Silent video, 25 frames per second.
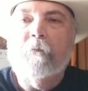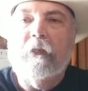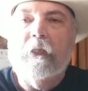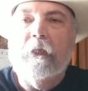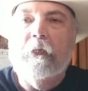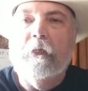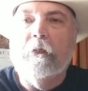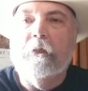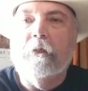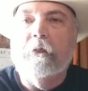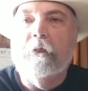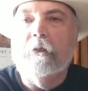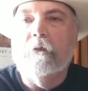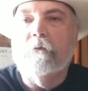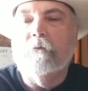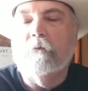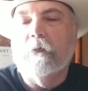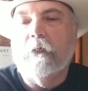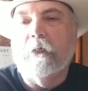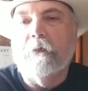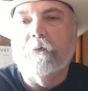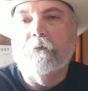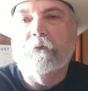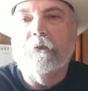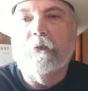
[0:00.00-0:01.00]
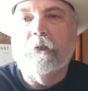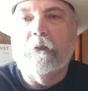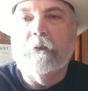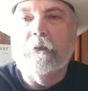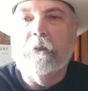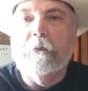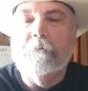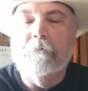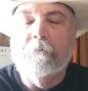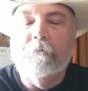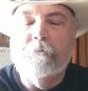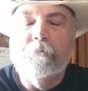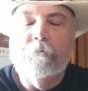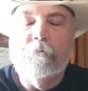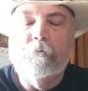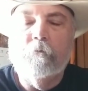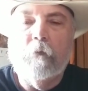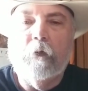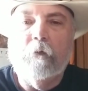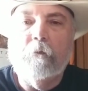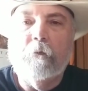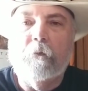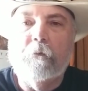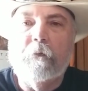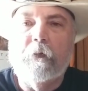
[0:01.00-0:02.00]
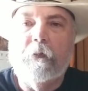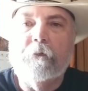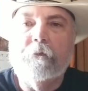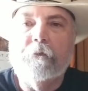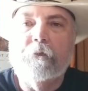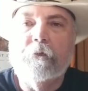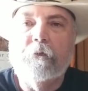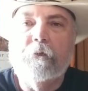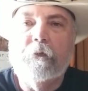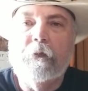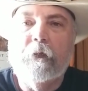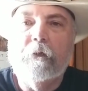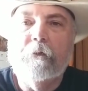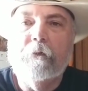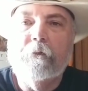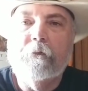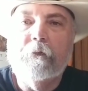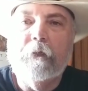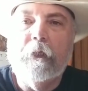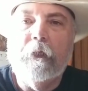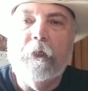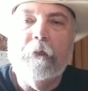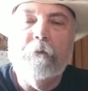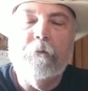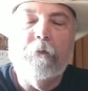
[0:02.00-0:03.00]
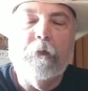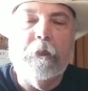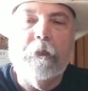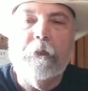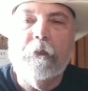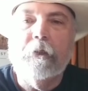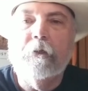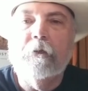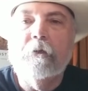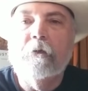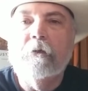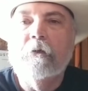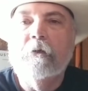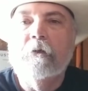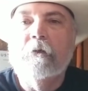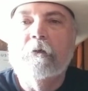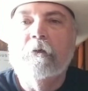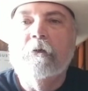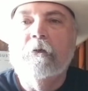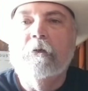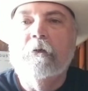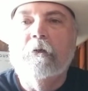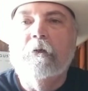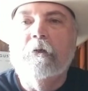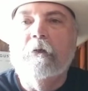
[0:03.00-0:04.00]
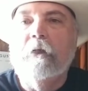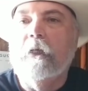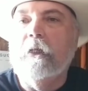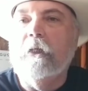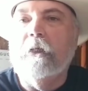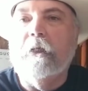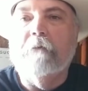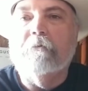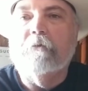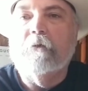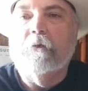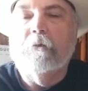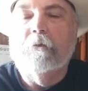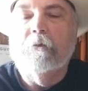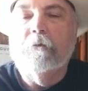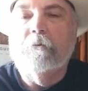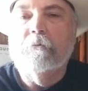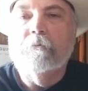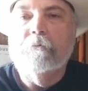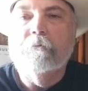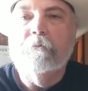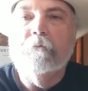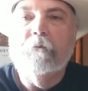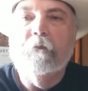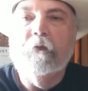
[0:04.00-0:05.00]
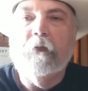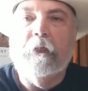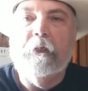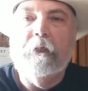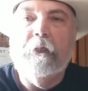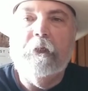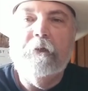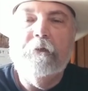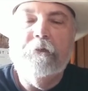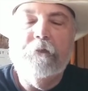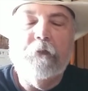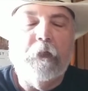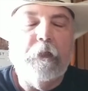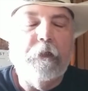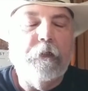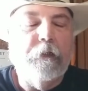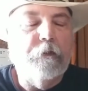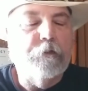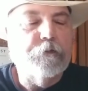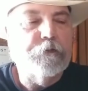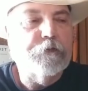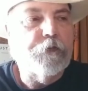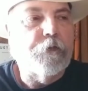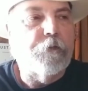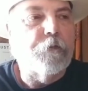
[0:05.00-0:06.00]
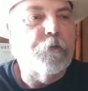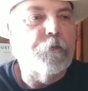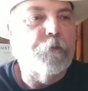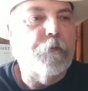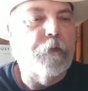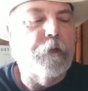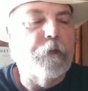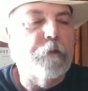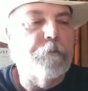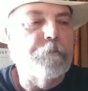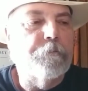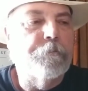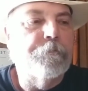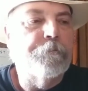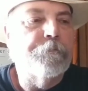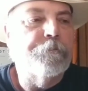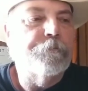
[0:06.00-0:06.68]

And uh, when I was telling him what we went through the other day, why he never said he's had issues with them.